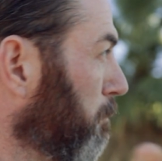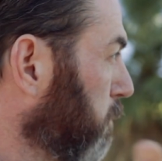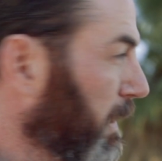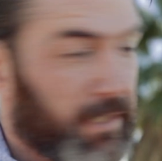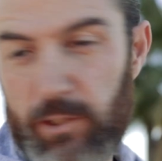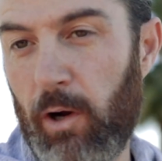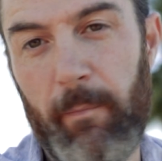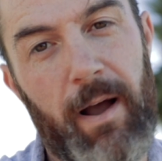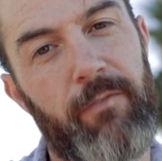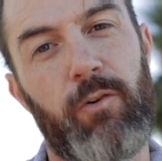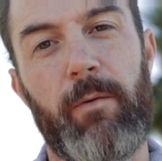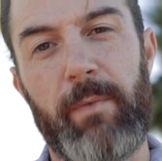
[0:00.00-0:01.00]
plane has gone
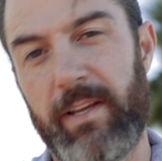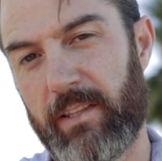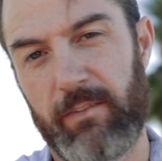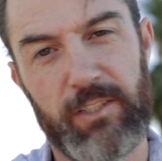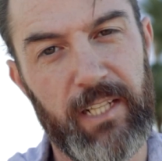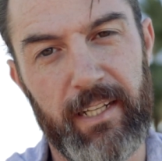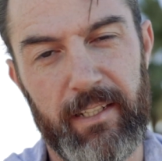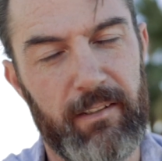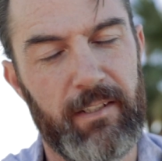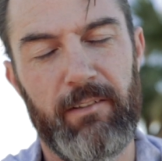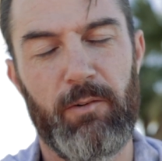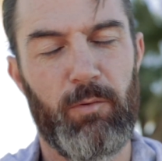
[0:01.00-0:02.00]
by for a millionth of a 2nd
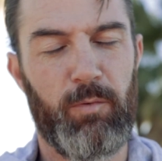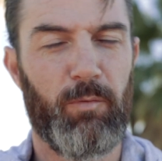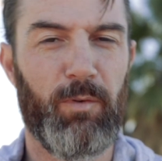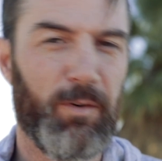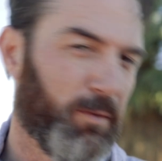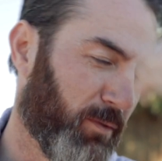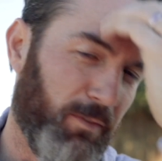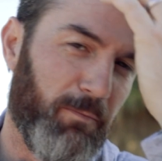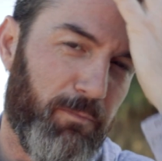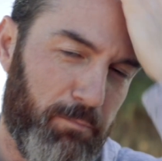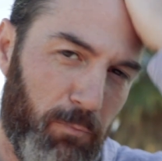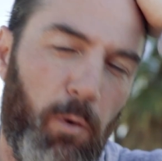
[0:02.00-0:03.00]
we we'll,
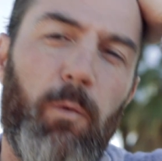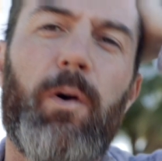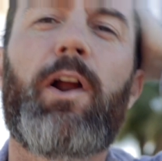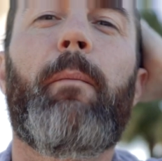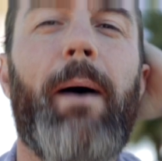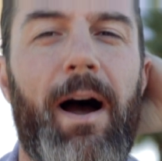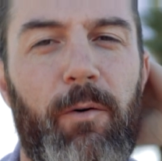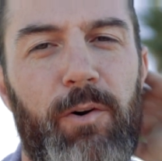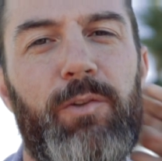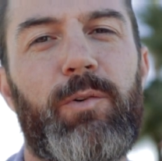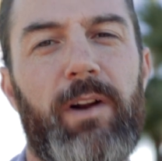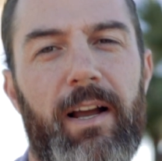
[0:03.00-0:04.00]
are we gonna power
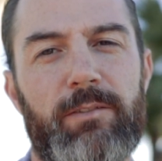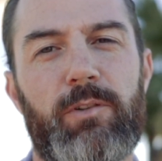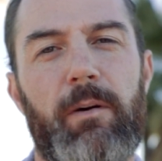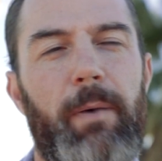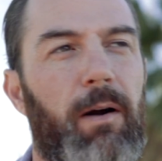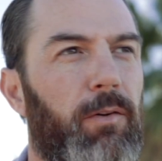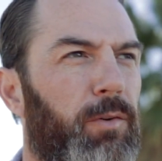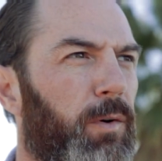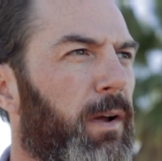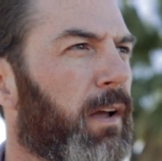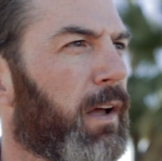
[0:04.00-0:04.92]
through, guys. We're gonna power through.